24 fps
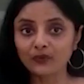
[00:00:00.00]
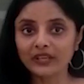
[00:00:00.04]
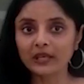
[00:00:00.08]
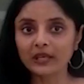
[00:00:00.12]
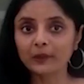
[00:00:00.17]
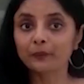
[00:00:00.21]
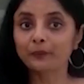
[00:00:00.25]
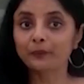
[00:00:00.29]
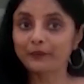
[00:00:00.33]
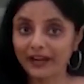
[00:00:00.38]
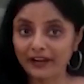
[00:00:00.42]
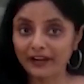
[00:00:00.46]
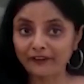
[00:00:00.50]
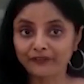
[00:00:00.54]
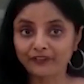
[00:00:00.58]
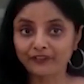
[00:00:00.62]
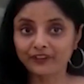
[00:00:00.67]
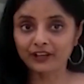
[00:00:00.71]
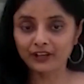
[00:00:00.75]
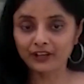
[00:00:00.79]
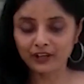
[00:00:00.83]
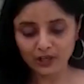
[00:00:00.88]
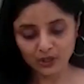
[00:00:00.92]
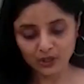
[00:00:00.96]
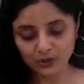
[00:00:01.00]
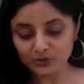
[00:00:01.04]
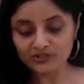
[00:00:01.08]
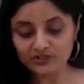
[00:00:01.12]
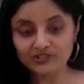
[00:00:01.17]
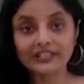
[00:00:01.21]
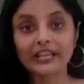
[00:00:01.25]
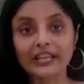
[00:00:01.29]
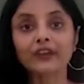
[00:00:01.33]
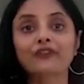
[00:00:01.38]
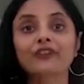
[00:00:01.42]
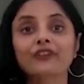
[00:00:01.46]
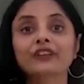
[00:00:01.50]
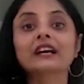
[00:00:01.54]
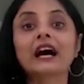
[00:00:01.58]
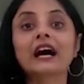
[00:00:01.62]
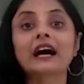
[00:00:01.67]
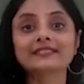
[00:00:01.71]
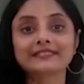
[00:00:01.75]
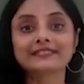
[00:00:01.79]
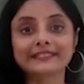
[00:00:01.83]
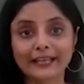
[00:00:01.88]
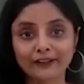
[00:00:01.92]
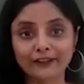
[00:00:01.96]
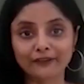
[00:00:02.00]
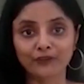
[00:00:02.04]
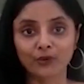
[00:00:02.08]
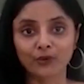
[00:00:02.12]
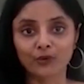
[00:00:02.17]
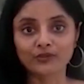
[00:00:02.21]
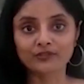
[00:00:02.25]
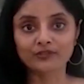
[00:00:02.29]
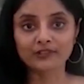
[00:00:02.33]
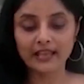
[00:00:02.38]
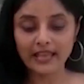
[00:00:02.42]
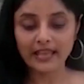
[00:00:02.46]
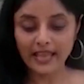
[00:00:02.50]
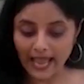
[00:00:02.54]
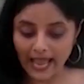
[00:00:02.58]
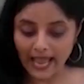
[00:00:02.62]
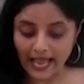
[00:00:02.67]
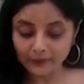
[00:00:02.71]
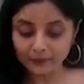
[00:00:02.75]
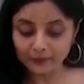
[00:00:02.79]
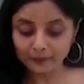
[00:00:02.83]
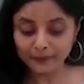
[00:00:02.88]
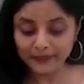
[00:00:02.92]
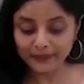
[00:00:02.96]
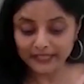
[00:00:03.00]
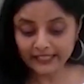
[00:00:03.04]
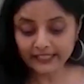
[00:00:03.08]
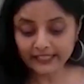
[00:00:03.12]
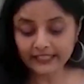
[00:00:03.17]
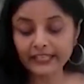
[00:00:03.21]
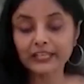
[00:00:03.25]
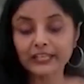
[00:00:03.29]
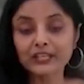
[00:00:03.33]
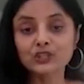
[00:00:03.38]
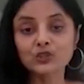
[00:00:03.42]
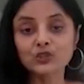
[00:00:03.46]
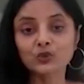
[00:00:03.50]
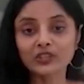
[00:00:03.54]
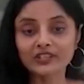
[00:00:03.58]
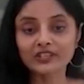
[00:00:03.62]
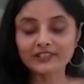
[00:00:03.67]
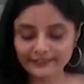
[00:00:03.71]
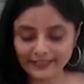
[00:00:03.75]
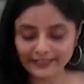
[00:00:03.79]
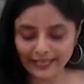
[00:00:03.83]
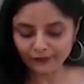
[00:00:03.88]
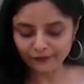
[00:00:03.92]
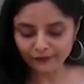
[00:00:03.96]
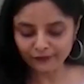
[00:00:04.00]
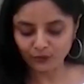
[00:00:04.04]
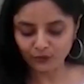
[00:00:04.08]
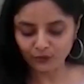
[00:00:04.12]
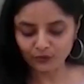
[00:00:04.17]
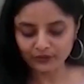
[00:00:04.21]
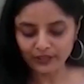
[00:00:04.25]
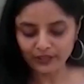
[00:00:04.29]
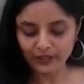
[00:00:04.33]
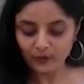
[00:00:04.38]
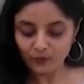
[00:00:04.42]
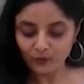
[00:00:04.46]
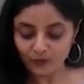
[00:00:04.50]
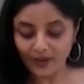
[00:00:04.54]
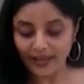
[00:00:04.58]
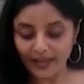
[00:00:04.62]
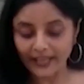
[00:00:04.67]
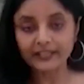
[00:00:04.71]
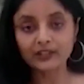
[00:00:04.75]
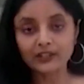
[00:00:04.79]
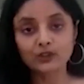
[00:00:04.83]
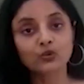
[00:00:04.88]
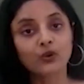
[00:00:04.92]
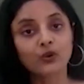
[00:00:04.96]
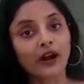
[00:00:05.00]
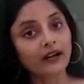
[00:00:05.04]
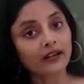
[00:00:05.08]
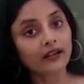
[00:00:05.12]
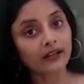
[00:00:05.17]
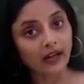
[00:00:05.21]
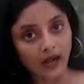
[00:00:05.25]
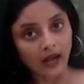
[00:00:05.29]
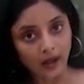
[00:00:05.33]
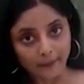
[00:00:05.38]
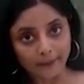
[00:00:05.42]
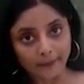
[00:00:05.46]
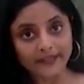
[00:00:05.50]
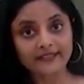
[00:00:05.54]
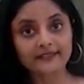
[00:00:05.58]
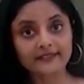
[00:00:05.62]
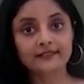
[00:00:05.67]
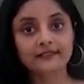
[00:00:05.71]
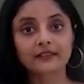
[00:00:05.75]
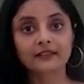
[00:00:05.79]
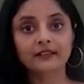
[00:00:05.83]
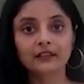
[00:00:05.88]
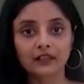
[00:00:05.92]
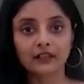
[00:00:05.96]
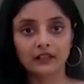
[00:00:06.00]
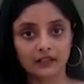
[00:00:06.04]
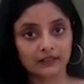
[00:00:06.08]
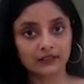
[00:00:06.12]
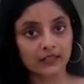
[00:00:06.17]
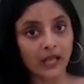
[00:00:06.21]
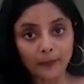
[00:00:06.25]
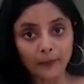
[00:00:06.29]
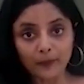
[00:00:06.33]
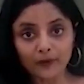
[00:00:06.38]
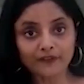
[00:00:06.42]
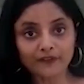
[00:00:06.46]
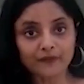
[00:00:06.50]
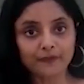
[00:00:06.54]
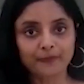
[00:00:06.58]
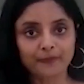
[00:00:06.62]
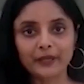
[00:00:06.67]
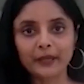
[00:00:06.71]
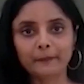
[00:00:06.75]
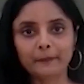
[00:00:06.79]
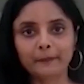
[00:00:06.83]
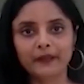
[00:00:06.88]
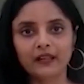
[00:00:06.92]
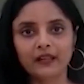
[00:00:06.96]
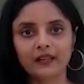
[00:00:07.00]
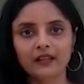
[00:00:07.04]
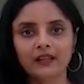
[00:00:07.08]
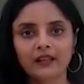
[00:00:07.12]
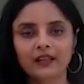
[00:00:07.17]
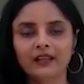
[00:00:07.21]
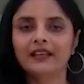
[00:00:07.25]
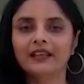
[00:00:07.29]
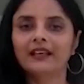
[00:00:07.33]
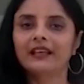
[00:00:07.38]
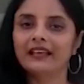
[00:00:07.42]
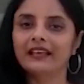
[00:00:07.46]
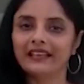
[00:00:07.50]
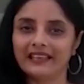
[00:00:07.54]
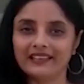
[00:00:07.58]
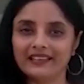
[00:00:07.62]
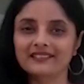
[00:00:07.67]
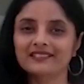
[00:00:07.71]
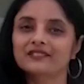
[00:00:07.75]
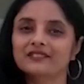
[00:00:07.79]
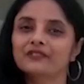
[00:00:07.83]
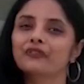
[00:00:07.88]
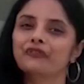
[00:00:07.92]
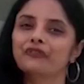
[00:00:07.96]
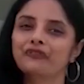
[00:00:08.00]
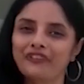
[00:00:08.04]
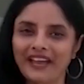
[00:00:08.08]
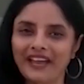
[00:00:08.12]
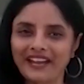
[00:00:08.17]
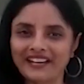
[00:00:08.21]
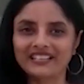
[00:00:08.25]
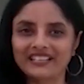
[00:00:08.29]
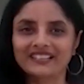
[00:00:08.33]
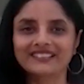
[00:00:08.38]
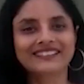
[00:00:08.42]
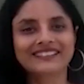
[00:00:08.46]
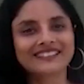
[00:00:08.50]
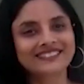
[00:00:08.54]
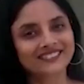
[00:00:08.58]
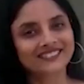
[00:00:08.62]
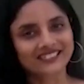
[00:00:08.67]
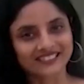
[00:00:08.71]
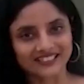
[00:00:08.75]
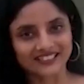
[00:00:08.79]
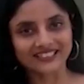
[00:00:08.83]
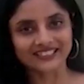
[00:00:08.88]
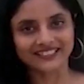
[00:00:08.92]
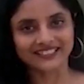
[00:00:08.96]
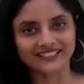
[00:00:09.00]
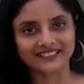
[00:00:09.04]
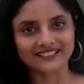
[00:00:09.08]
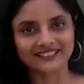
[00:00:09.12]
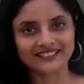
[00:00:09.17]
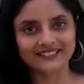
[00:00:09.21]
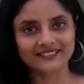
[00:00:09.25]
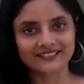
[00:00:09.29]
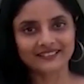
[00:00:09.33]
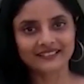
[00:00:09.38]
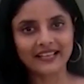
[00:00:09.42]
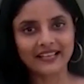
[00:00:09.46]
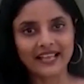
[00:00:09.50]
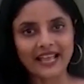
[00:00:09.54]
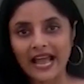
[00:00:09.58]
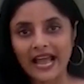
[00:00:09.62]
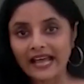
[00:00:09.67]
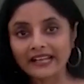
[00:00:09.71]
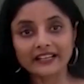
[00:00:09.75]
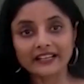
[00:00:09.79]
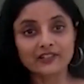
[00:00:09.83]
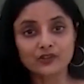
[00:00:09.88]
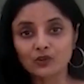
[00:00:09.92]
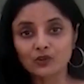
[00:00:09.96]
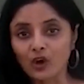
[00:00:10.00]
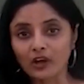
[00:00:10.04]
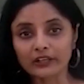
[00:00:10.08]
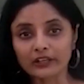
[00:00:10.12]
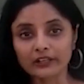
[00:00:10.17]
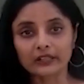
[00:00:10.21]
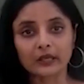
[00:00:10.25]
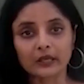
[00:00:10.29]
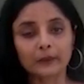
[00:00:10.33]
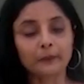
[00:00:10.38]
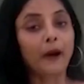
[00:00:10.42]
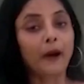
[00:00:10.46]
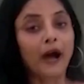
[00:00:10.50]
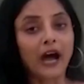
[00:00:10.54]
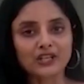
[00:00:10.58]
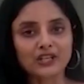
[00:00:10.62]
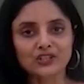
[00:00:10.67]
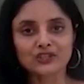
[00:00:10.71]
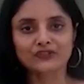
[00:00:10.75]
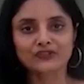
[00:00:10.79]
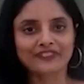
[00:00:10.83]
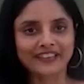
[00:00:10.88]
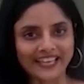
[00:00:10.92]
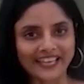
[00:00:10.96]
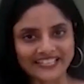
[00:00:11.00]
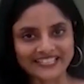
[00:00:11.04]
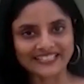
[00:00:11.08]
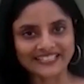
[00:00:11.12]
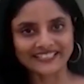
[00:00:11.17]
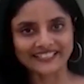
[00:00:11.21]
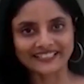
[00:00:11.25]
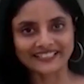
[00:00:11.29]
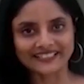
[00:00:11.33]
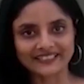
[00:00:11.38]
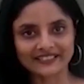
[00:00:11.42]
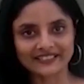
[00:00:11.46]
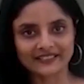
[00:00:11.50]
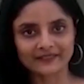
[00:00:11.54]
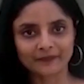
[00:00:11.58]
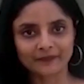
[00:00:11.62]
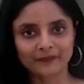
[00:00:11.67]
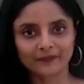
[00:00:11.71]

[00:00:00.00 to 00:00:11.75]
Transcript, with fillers: we prefer to stay with our cell phones and peeking into the cell phone when you are amidst number of people is very discourteous and it's not part of etiquette.